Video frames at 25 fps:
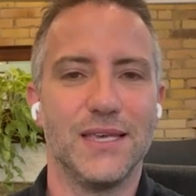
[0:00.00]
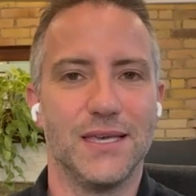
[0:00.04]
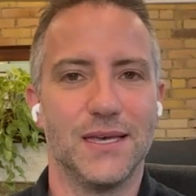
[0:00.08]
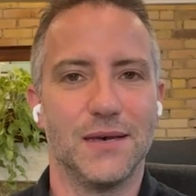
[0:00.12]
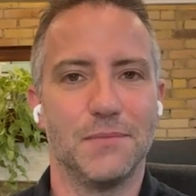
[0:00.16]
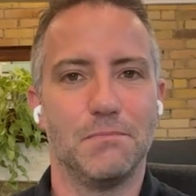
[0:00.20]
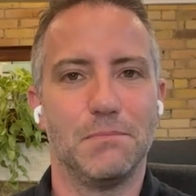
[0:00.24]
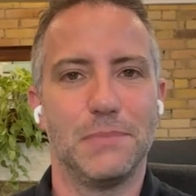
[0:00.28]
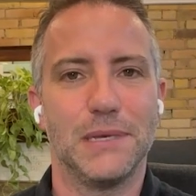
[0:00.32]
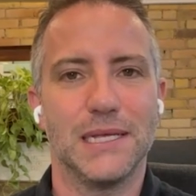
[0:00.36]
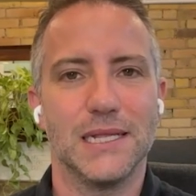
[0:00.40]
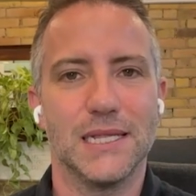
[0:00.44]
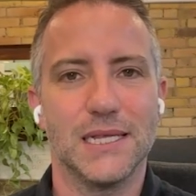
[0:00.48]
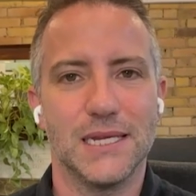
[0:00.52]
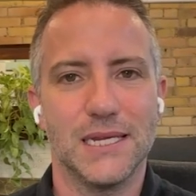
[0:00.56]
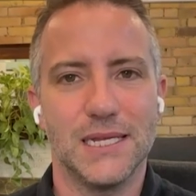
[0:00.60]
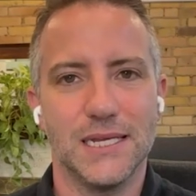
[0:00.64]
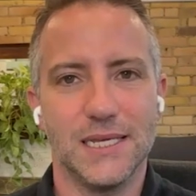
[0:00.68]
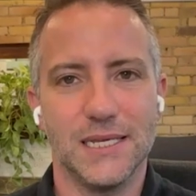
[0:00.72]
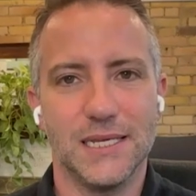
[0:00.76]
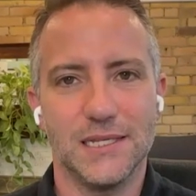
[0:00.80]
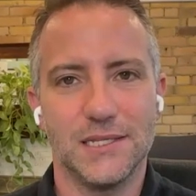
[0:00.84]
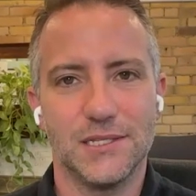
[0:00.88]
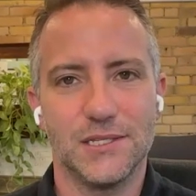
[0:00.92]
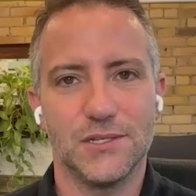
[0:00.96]

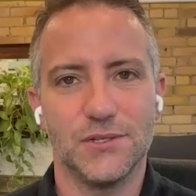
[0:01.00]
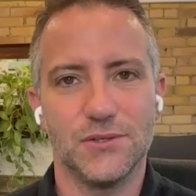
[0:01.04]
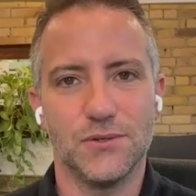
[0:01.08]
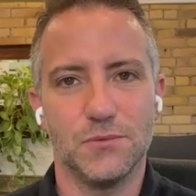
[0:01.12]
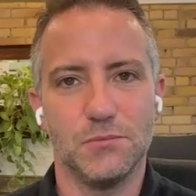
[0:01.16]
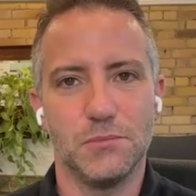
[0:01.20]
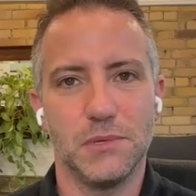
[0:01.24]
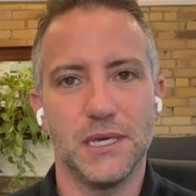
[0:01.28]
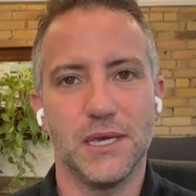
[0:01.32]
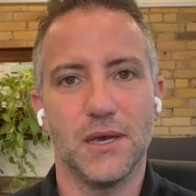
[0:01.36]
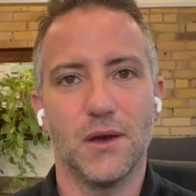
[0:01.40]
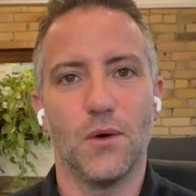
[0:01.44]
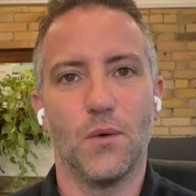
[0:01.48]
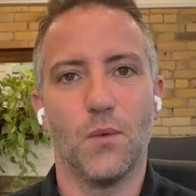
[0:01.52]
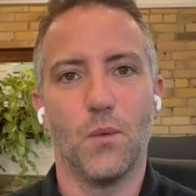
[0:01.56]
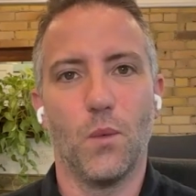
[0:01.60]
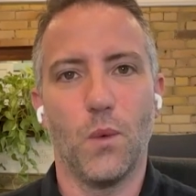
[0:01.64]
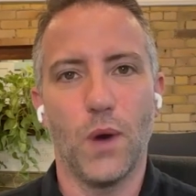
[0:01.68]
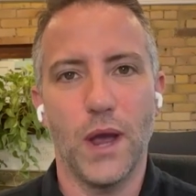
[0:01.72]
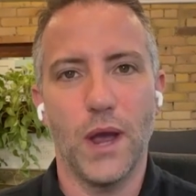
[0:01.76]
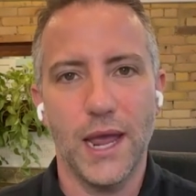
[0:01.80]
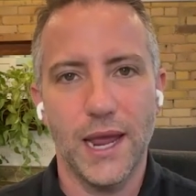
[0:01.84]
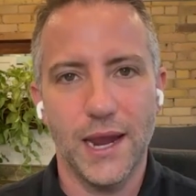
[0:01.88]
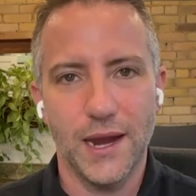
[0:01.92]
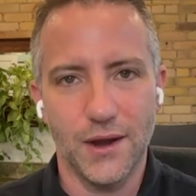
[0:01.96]
ability to be
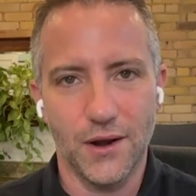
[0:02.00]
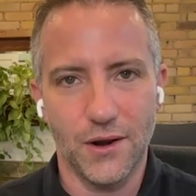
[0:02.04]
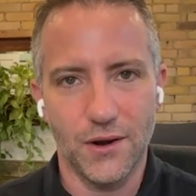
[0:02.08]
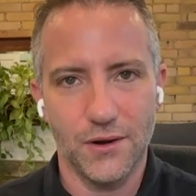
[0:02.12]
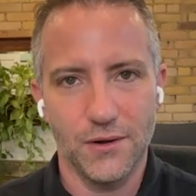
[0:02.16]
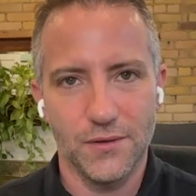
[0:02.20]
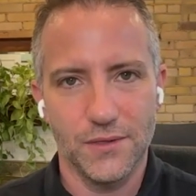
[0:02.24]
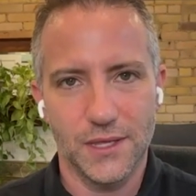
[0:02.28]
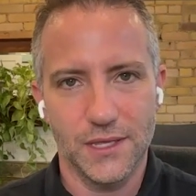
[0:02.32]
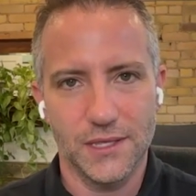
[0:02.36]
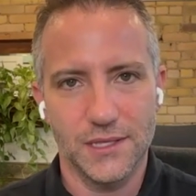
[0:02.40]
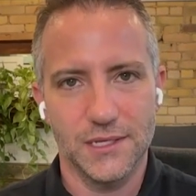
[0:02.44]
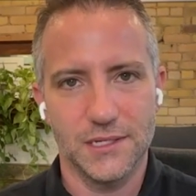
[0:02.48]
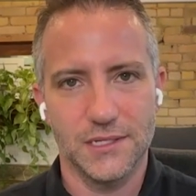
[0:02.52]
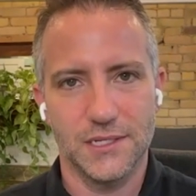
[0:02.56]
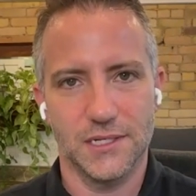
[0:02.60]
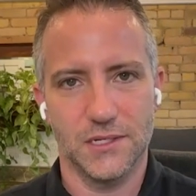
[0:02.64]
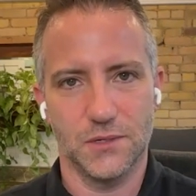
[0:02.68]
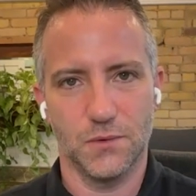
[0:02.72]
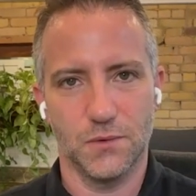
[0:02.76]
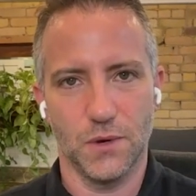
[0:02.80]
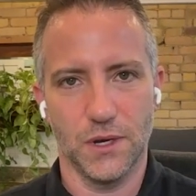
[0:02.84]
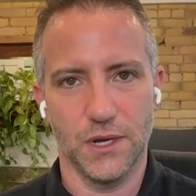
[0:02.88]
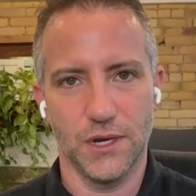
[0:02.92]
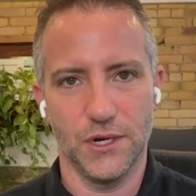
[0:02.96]
aware that this is
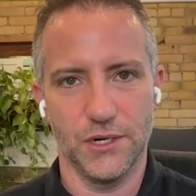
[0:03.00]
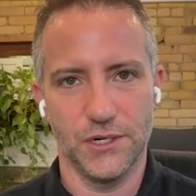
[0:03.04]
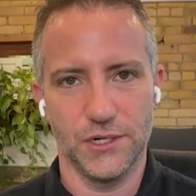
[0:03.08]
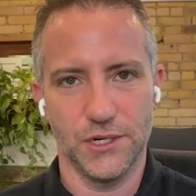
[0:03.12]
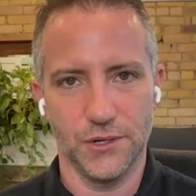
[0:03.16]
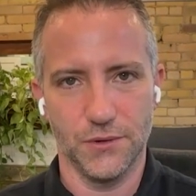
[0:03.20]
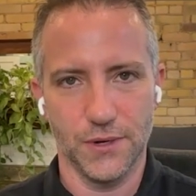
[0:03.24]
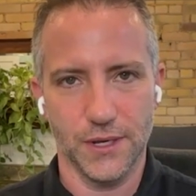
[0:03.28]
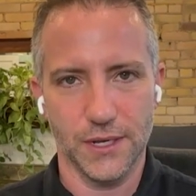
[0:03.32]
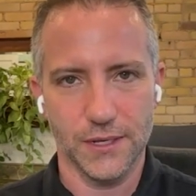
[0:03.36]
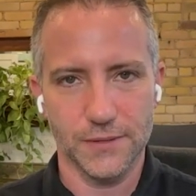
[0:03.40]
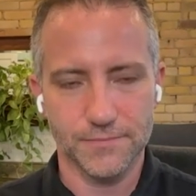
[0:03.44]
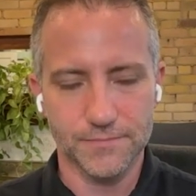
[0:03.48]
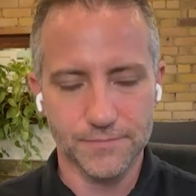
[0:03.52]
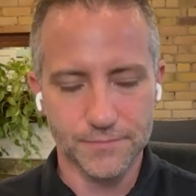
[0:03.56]
what you're doing.